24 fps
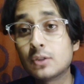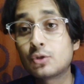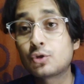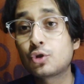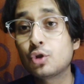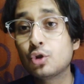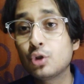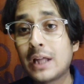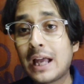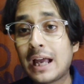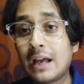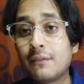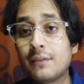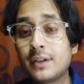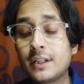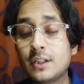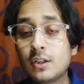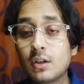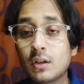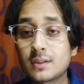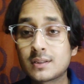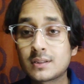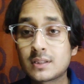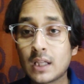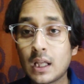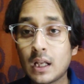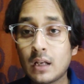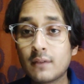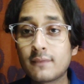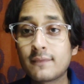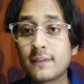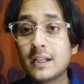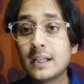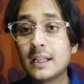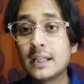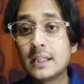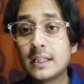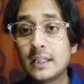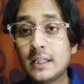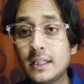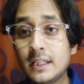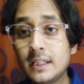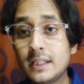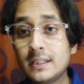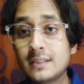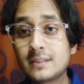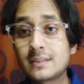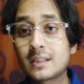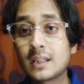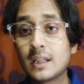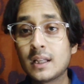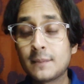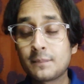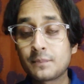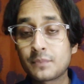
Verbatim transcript: should have in yourself, is